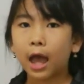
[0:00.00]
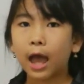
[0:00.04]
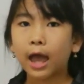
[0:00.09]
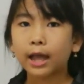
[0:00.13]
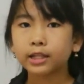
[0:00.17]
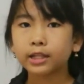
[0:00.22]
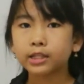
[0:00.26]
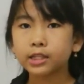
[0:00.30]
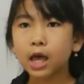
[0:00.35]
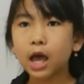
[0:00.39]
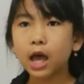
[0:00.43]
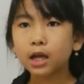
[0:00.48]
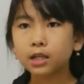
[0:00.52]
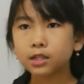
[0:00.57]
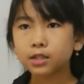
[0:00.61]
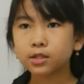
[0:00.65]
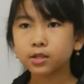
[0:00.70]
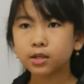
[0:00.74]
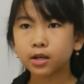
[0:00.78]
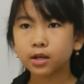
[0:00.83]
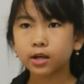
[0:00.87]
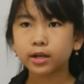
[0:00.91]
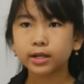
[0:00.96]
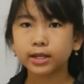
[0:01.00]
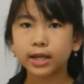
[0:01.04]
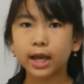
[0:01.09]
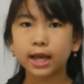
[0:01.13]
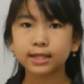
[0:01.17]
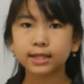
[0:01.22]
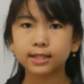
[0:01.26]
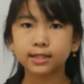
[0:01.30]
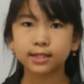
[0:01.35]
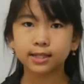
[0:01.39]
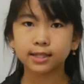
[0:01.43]
I talked to her
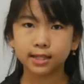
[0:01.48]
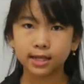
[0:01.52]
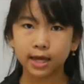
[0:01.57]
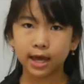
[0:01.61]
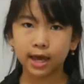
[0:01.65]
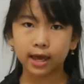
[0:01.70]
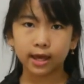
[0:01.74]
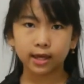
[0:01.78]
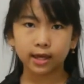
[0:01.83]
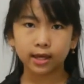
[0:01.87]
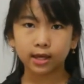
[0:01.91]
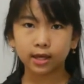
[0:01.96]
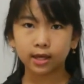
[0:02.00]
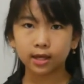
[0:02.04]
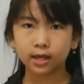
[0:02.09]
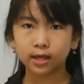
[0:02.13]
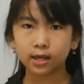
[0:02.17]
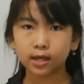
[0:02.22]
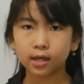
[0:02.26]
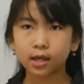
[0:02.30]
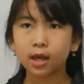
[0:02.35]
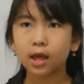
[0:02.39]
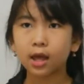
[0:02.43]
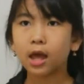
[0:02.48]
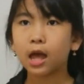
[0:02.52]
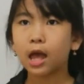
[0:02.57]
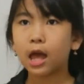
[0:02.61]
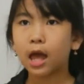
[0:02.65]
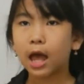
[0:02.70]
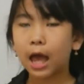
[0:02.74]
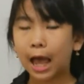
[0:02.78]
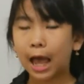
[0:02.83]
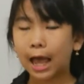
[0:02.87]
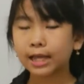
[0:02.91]
yesterday.
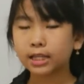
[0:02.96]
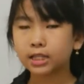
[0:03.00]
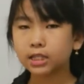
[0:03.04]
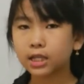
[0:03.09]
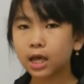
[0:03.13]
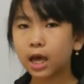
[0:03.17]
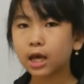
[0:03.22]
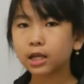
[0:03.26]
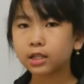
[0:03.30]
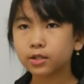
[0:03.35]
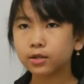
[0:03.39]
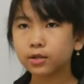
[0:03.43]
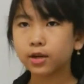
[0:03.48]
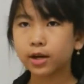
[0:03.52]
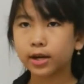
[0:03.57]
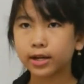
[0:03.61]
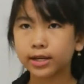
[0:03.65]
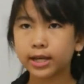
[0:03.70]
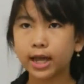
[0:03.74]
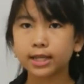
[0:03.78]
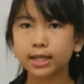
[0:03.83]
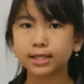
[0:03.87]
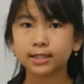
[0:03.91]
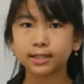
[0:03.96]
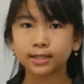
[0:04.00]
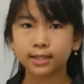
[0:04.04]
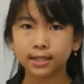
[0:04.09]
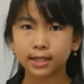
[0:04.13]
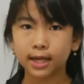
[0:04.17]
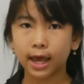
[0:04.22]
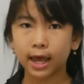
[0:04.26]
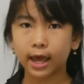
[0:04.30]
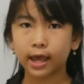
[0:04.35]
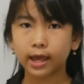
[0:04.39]
I talked to her
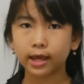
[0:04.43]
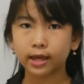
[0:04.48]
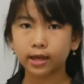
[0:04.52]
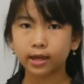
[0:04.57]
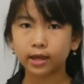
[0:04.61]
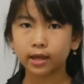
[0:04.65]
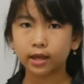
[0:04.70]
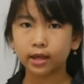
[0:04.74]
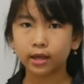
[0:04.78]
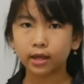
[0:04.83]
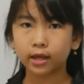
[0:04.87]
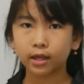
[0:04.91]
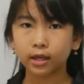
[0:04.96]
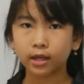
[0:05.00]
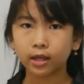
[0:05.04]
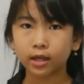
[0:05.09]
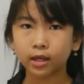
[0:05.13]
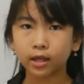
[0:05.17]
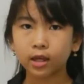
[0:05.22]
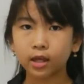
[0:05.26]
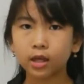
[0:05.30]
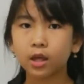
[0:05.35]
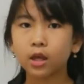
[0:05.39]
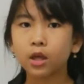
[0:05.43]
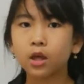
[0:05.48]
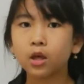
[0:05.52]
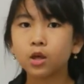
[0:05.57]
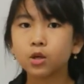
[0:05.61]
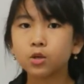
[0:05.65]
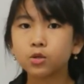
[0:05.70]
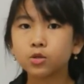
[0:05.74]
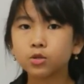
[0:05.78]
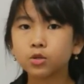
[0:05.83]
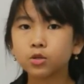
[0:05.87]
yesterday.
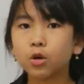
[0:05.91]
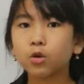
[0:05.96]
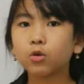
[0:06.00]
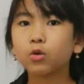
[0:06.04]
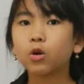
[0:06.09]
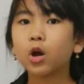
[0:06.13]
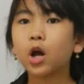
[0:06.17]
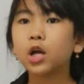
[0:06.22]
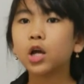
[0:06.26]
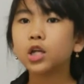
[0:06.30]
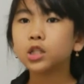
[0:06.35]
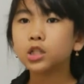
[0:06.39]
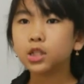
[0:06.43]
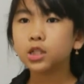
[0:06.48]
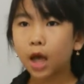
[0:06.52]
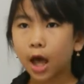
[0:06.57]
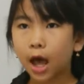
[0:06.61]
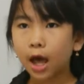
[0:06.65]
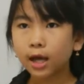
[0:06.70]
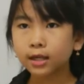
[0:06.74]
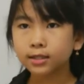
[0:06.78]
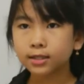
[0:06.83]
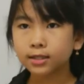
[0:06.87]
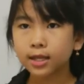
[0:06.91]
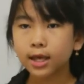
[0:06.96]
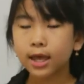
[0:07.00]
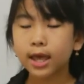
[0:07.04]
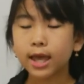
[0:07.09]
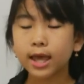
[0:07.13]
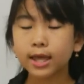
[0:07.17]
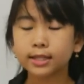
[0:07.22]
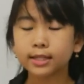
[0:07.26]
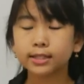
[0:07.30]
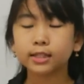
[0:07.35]
So,
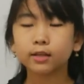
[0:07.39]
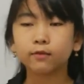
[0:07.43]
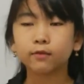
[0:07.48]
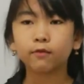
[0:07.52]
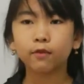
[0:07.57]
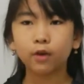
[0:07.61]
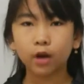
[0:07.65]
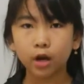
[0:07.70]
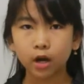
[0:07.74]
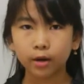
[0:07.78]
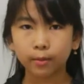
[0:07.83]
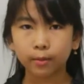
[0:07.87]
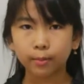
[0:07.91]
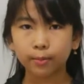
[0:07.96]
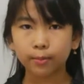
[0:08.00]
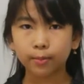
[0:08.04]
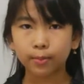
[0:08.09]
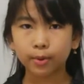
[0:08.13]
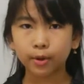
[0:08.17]
talked is the verb,